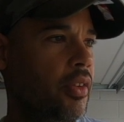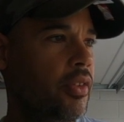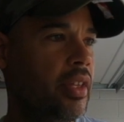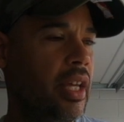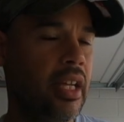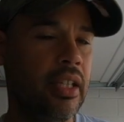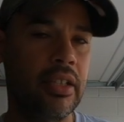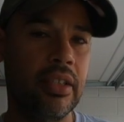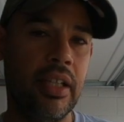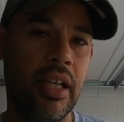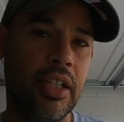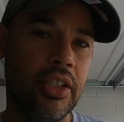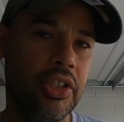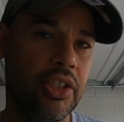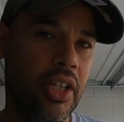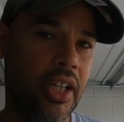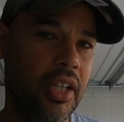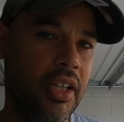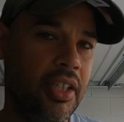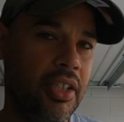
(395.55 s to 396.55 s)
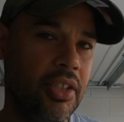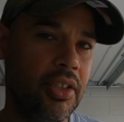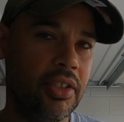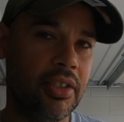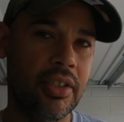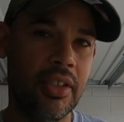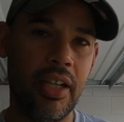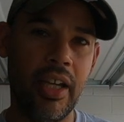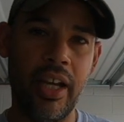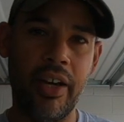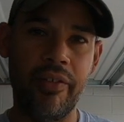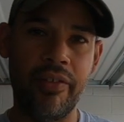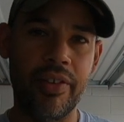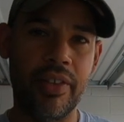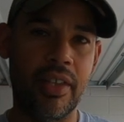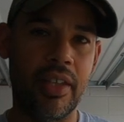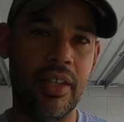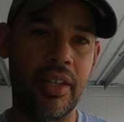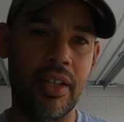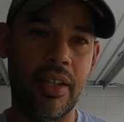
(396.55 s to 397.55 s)
that changed
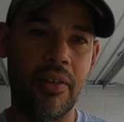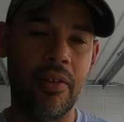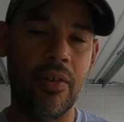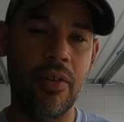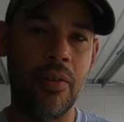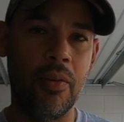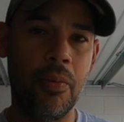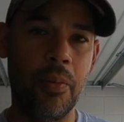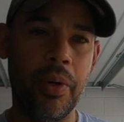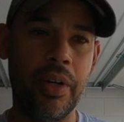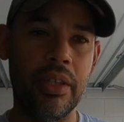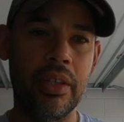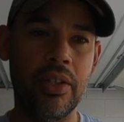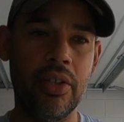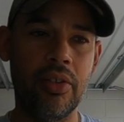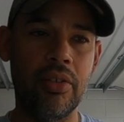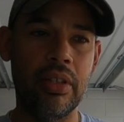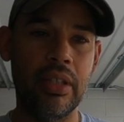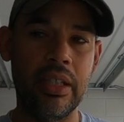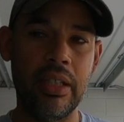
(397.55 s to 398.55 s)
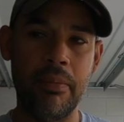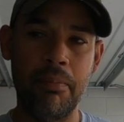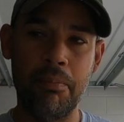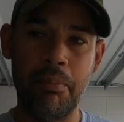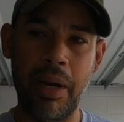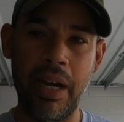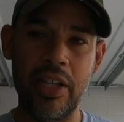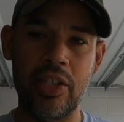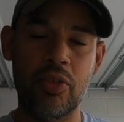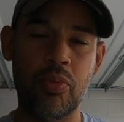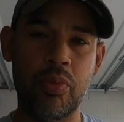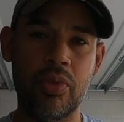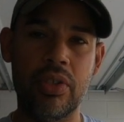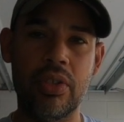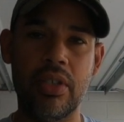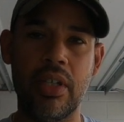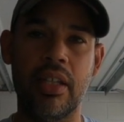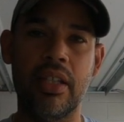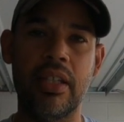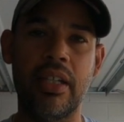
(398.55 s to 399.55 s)
everything, where literally bikes were
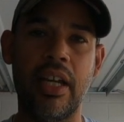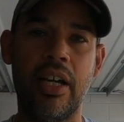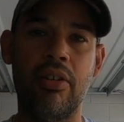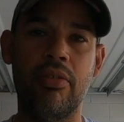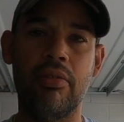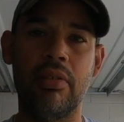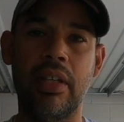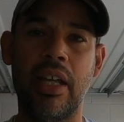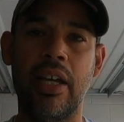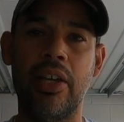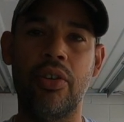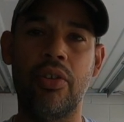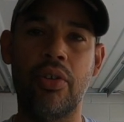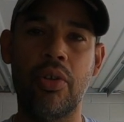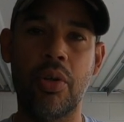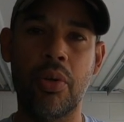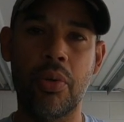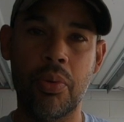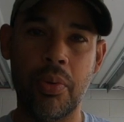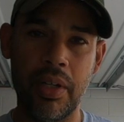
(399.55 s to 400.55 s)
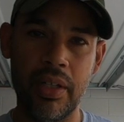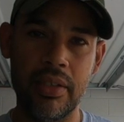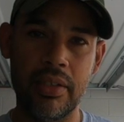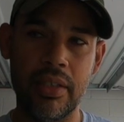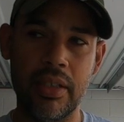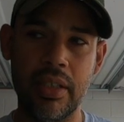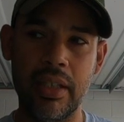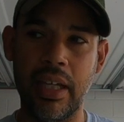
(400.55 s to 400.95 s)
selling out like crazy.